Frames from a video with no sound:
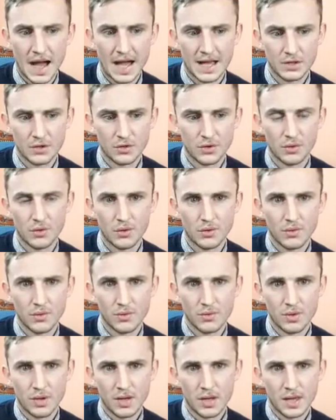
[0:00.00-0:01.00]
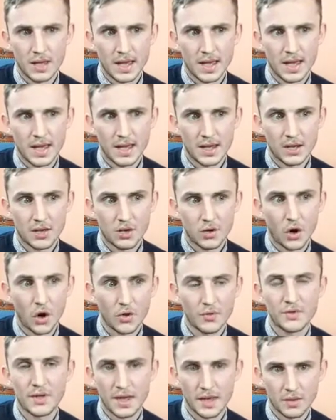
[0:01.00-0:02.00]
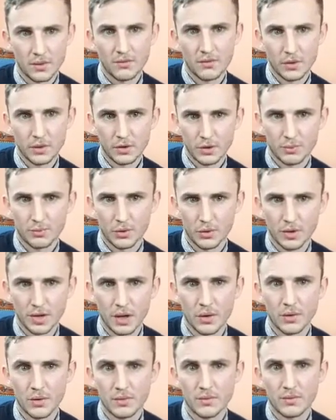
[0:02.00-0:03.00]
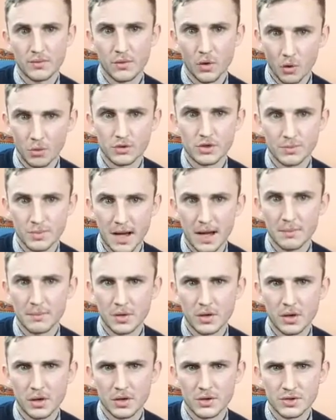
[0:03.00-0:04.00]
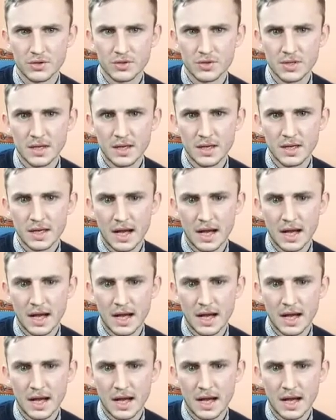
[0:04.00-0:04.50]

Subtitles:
the actual content of what you're putting out hold you back, because